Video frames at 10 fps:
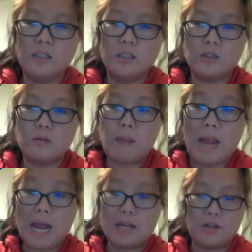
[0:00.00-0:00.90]
good
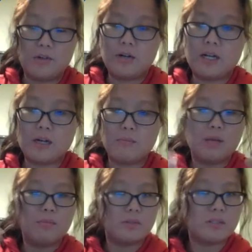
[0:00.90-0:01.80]
pattern. You're not gonna be
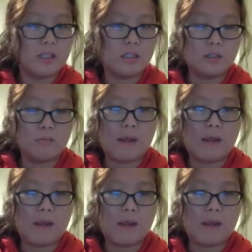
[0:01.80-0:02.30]
able to see a good